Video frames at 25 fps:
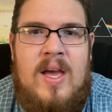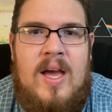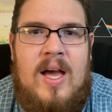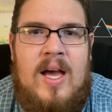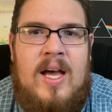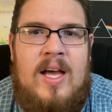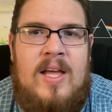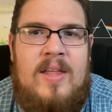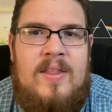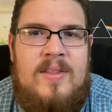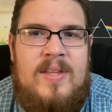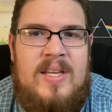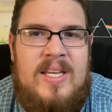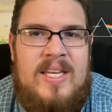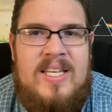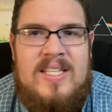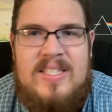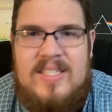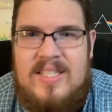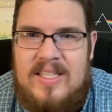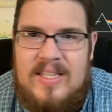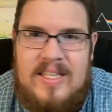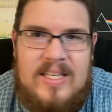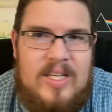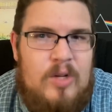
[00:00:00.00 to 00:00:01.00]
It
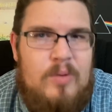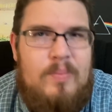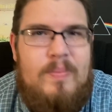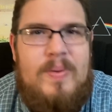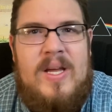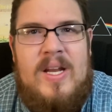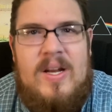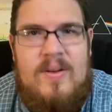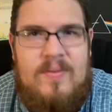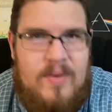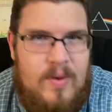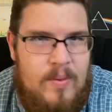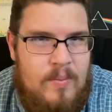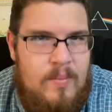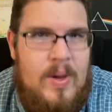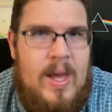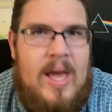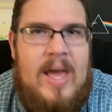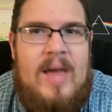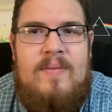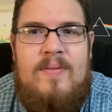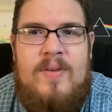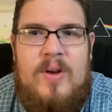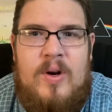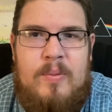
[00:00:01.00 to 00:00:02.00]
gets a little bit of a
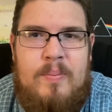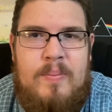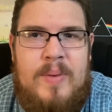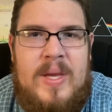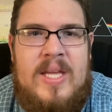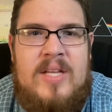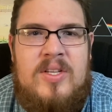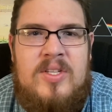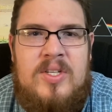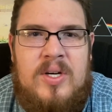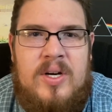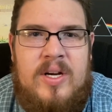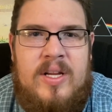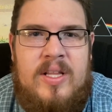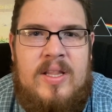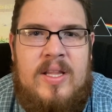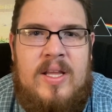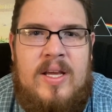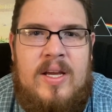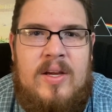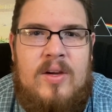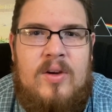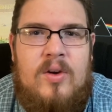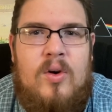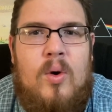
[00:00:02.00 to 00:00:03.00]
heavier beat during
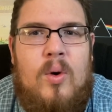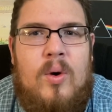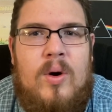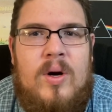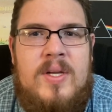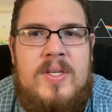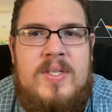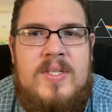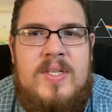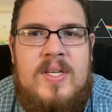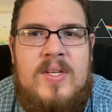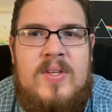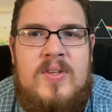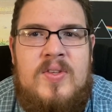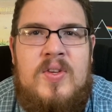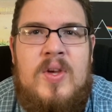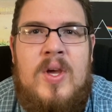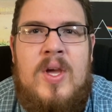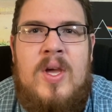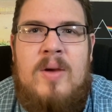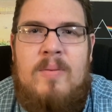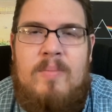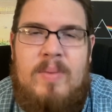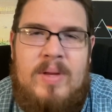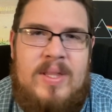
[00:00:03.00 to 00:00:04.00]
the choruses,
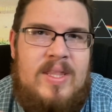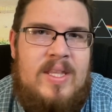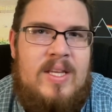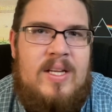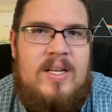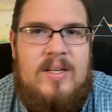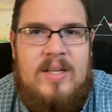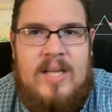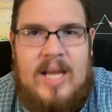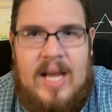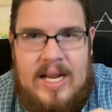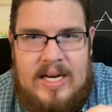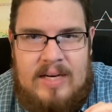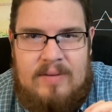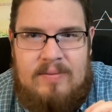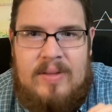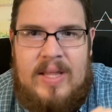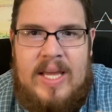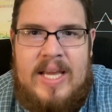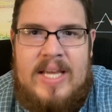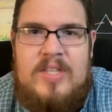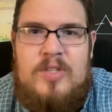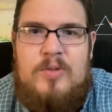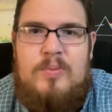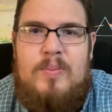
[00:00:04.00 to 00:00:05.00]
but then kind of
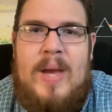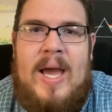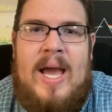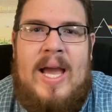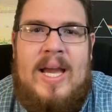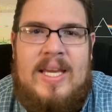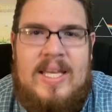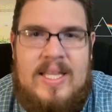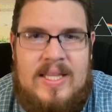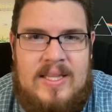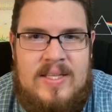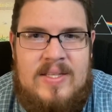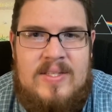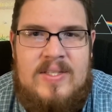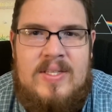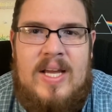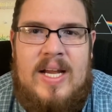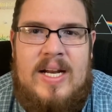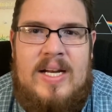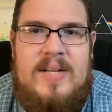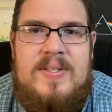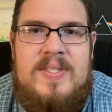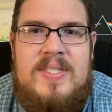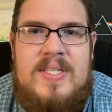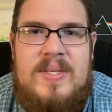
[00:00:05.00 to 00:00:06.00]
lays back in this
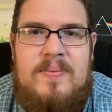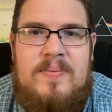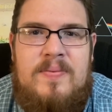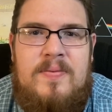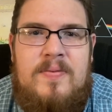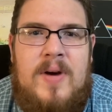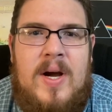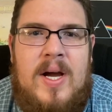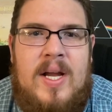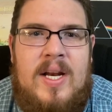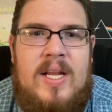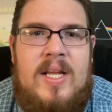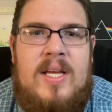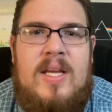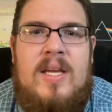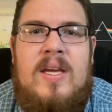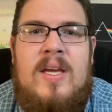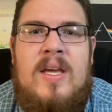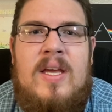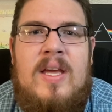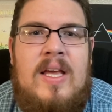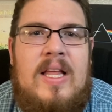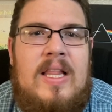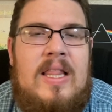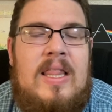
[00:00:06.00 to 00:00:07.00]
kind of symphonic,
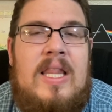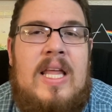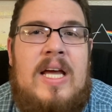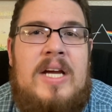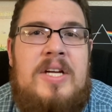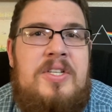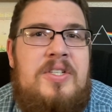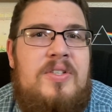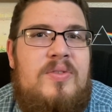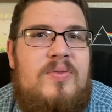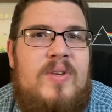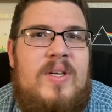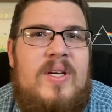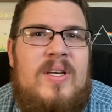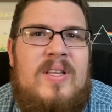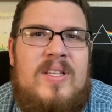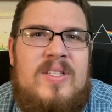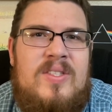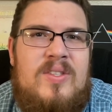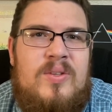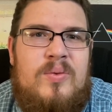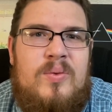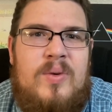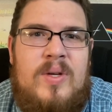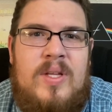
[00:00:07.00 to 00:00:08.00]
lush feel.
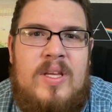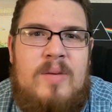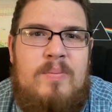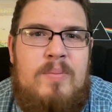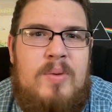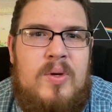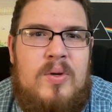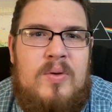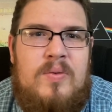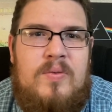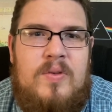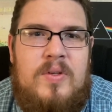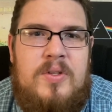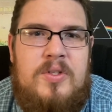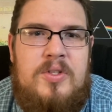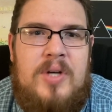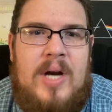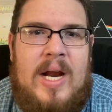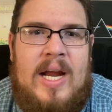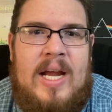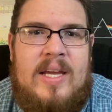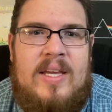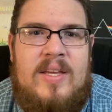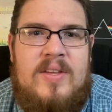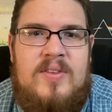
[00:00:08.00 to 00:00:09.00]
It's a really beautiful
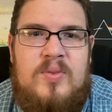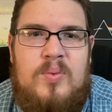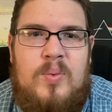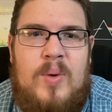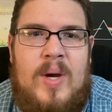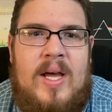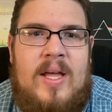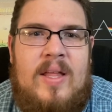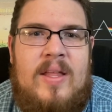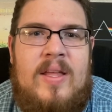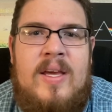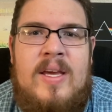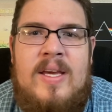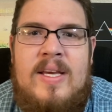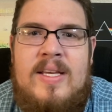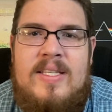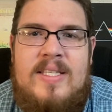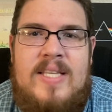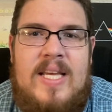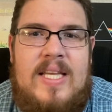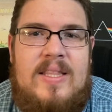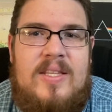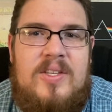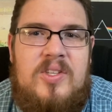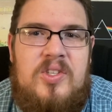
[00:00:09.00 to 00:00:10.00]
track as well.
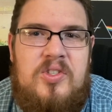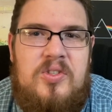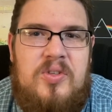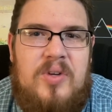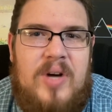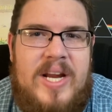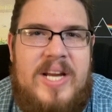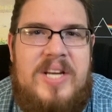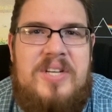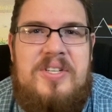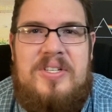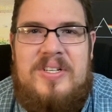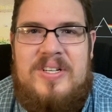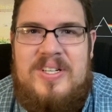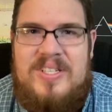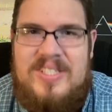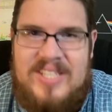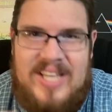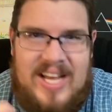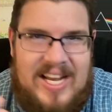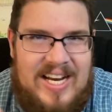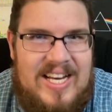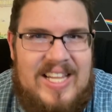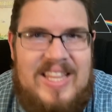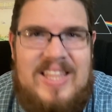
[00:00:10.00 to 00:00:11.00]
Said the Stranger is
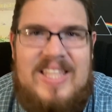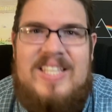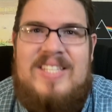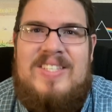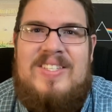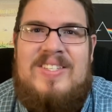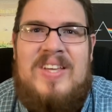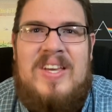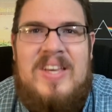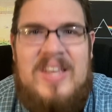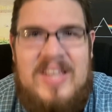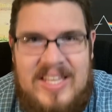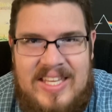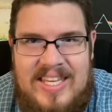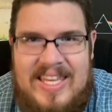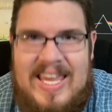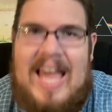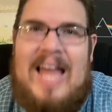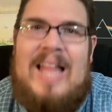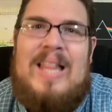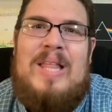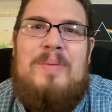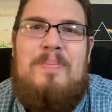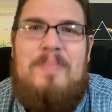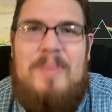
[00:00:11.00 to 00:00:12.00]
kind of this
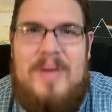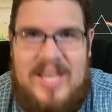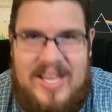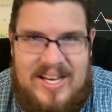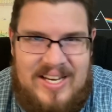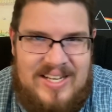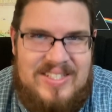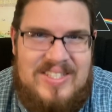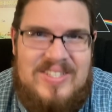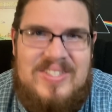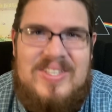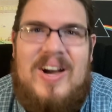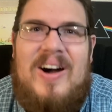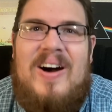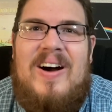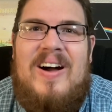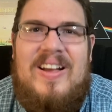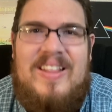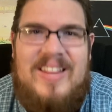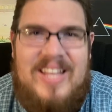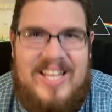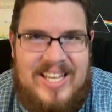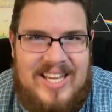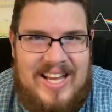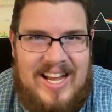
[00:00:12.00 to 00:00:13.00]
galloping
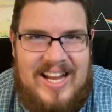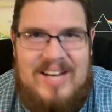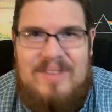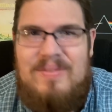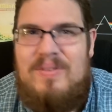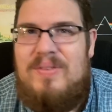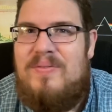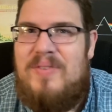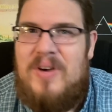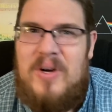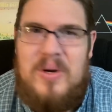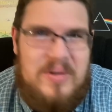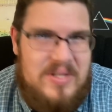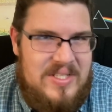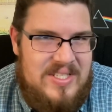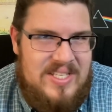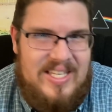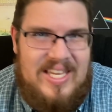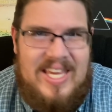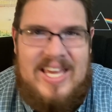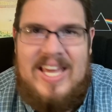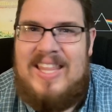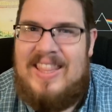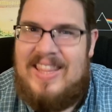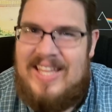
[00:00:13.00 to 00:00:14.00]
song that kind of evokes,
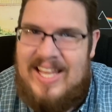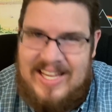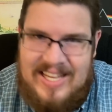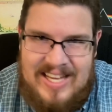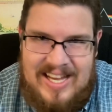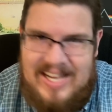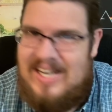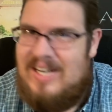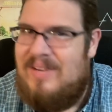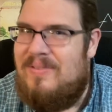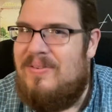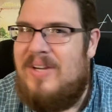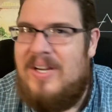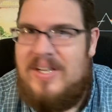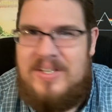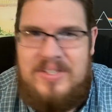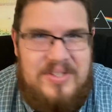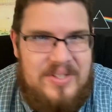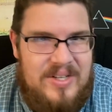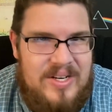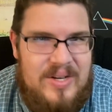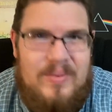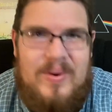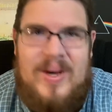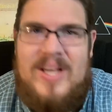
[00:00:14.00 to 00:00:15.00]
again, that kind of
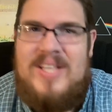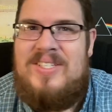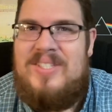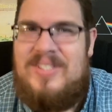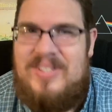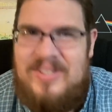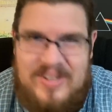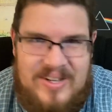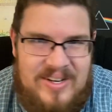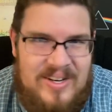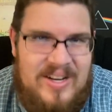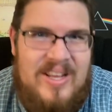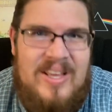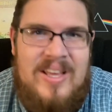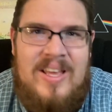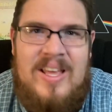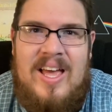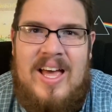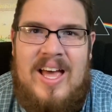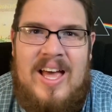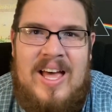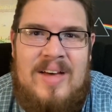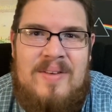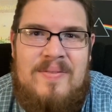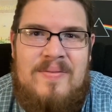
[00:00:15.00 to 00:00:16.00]
country-western
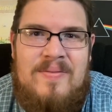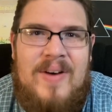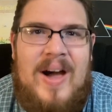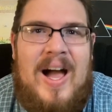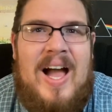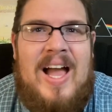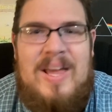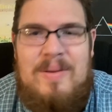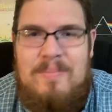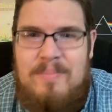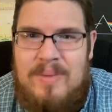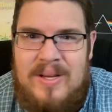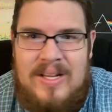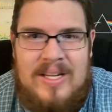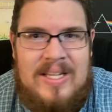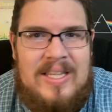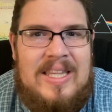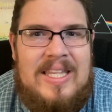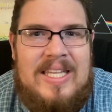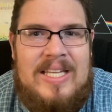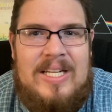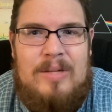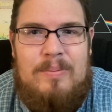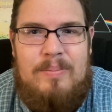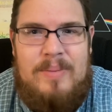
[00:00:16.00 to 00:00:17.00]
vibe, a
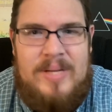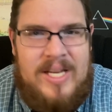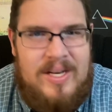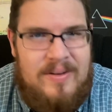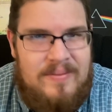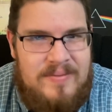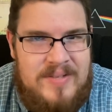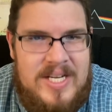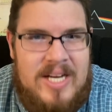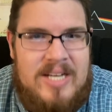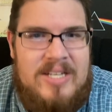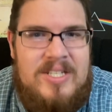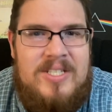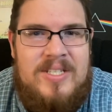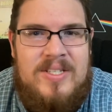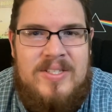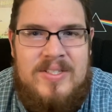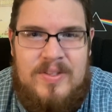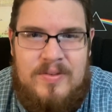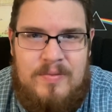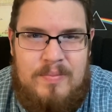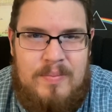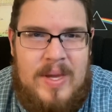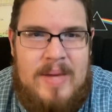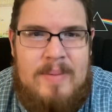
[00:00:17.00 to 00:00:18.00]
little bit of touches
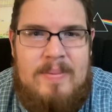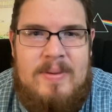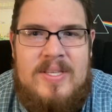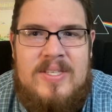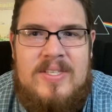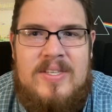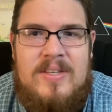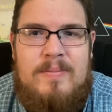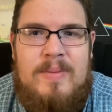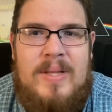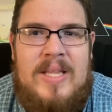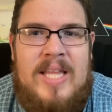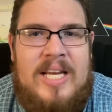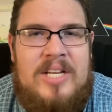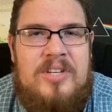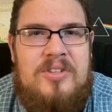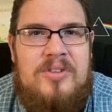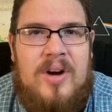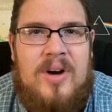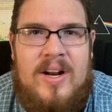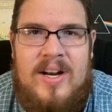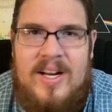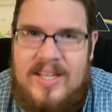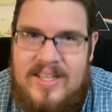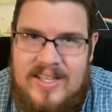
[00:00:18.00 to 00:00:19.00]
of maybe some
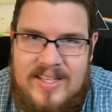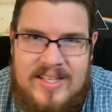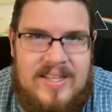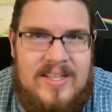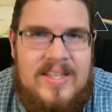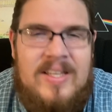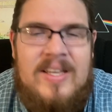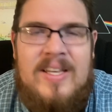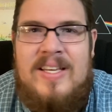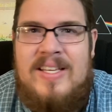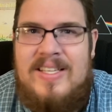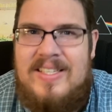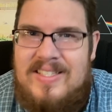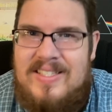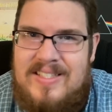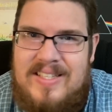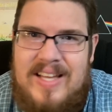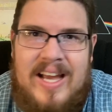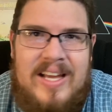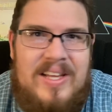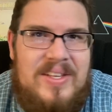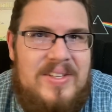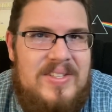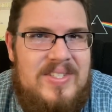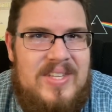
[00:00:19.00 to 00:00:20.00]

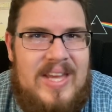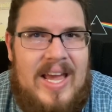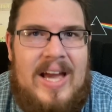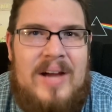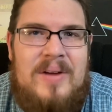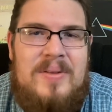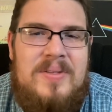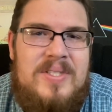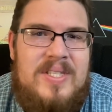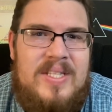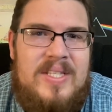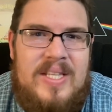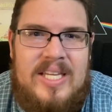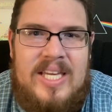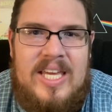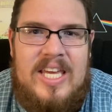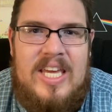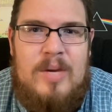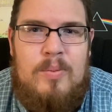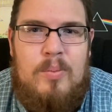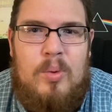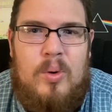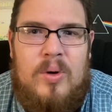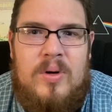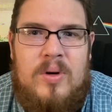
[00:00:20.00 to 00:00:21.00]
electronica-style sounds in the
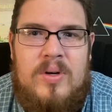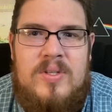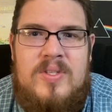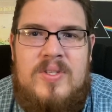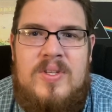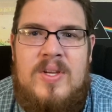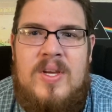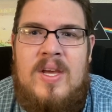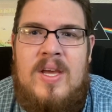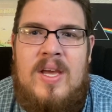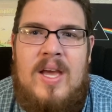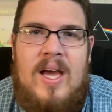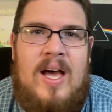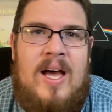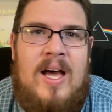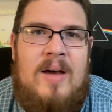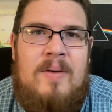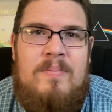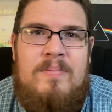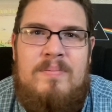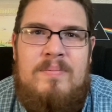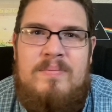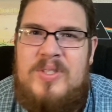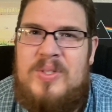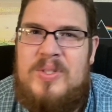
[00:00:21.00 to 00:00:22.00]
keyboards.
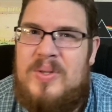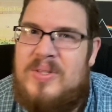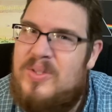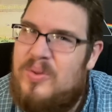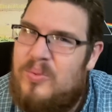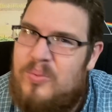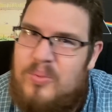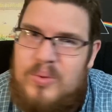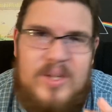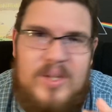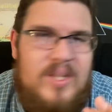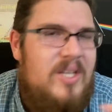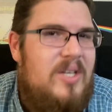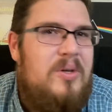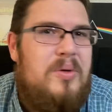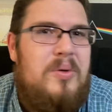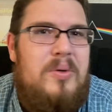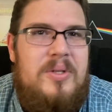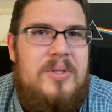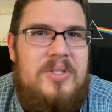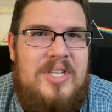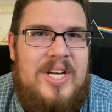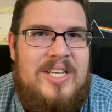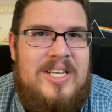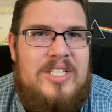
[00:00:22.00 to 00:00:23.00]
So it's a really
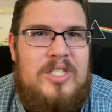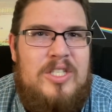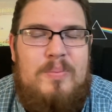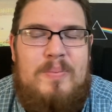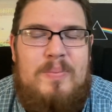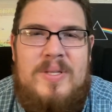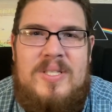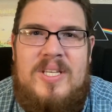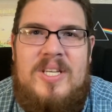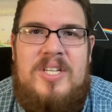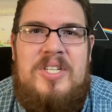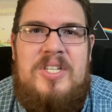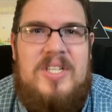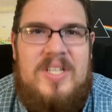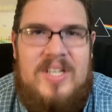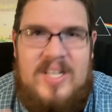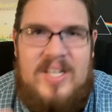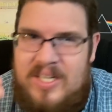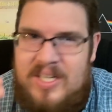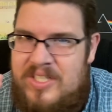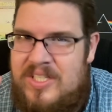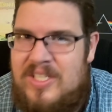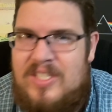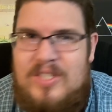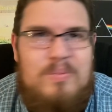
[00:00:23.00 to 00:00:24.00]
cool juxtaposition,
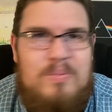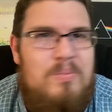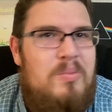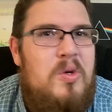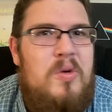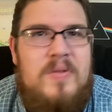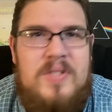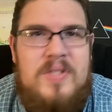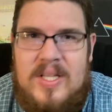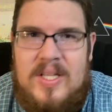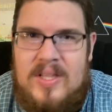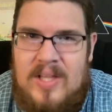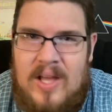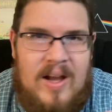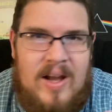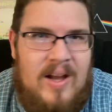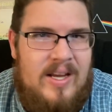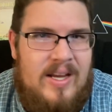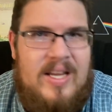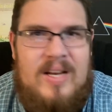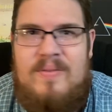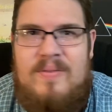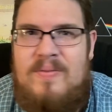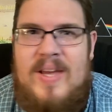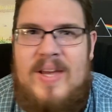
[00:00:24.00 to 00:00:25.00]
and it just moves along
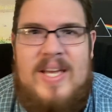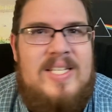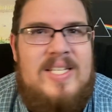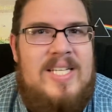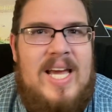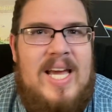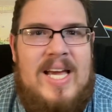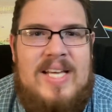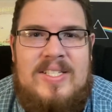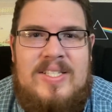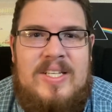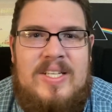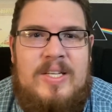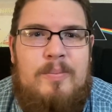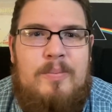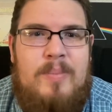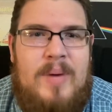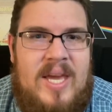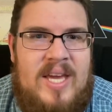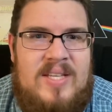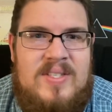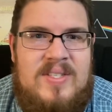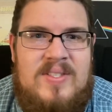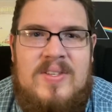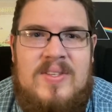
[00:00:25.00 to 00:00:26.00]
at a fantastic
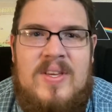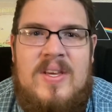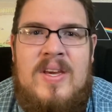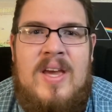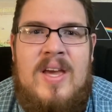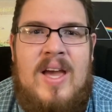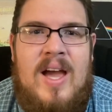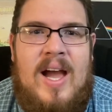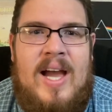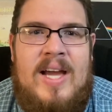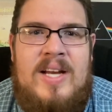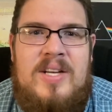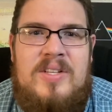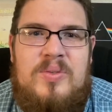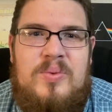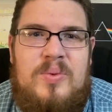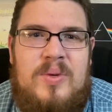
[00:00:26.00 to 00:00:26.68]
pace. I just